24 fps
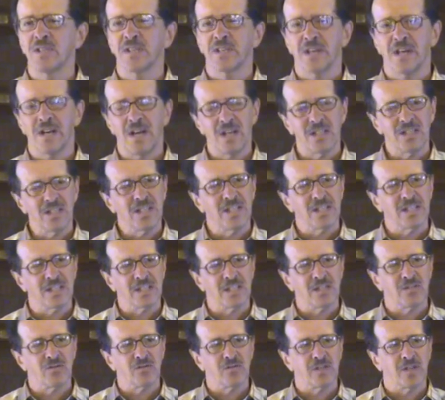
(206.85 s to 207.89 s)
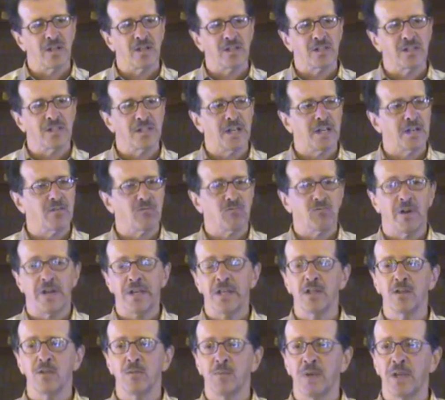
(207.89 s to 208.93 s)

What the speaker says: the contest introduction at a regular